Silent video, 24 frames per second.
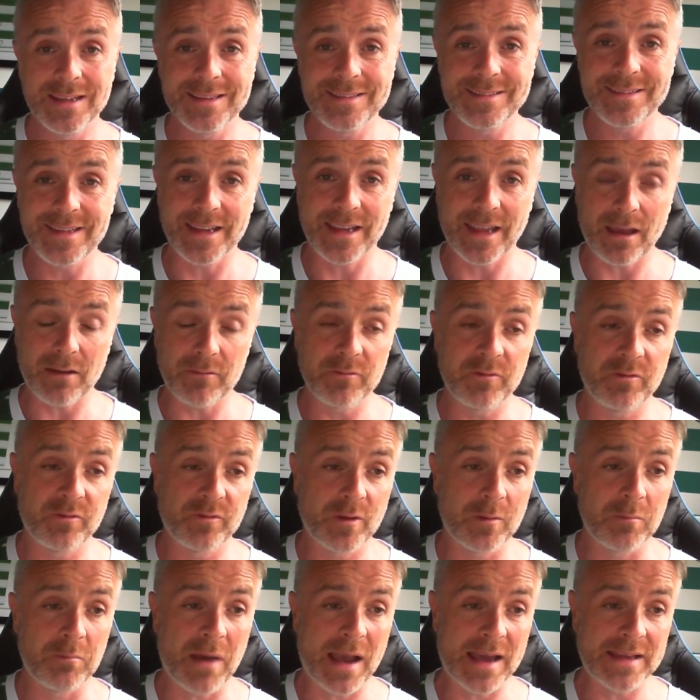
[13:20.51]
to give
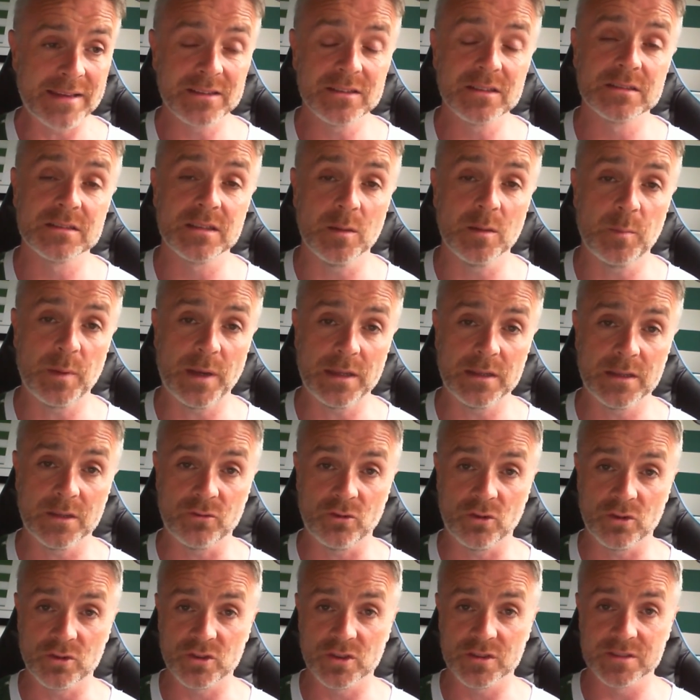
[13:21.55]
managers like Brendan
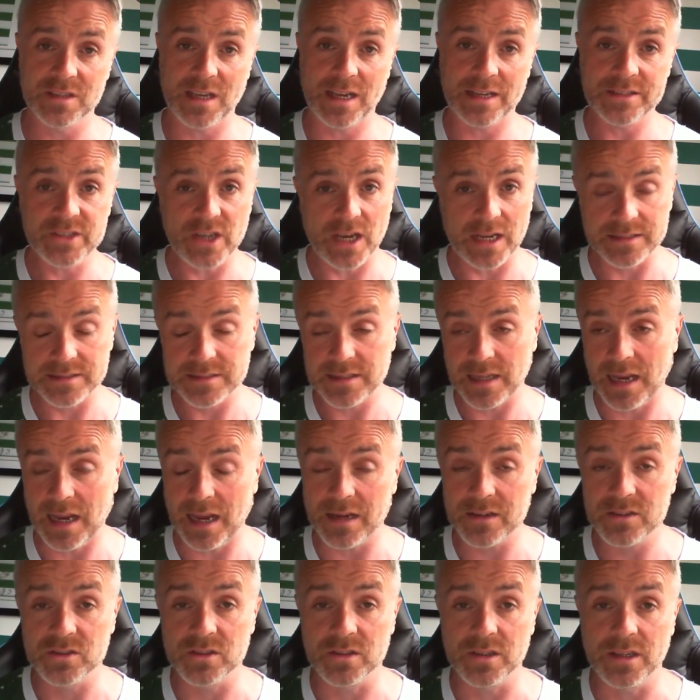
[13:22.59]
Rodgers a chance to
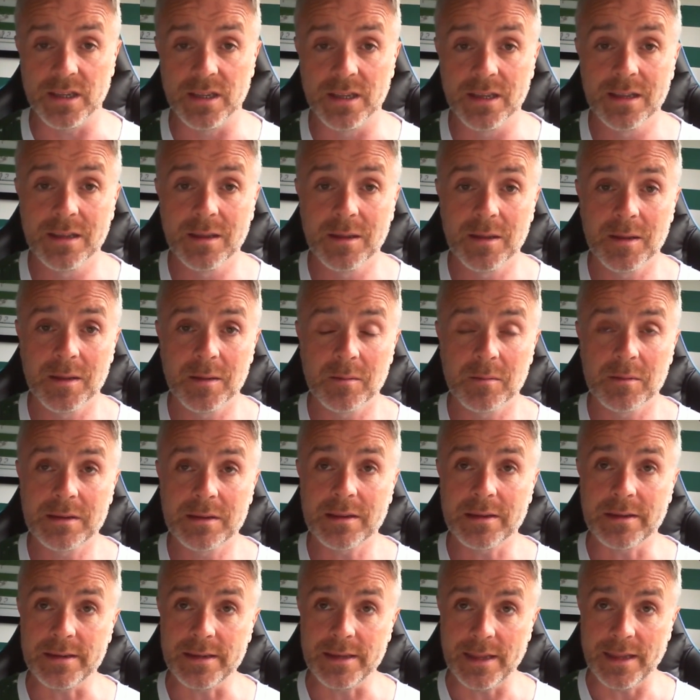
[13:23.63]
actually
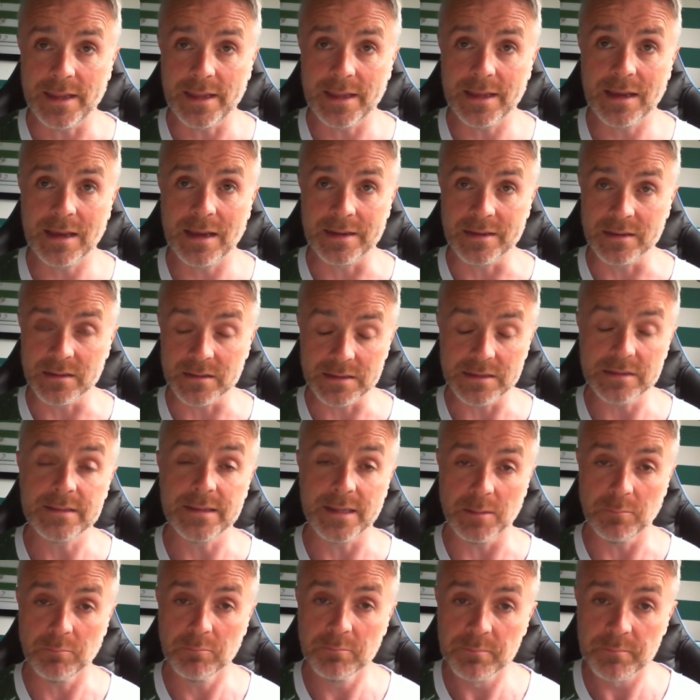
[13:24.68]
create an elite
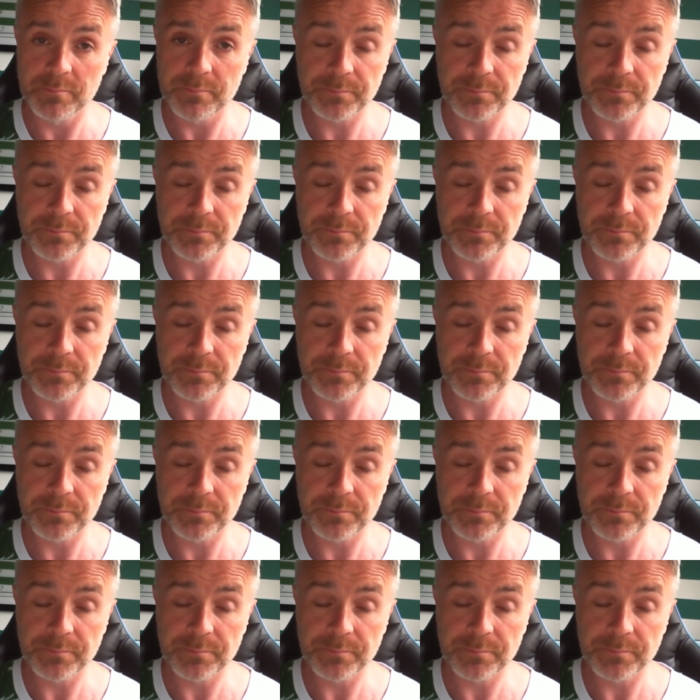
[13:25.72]
team.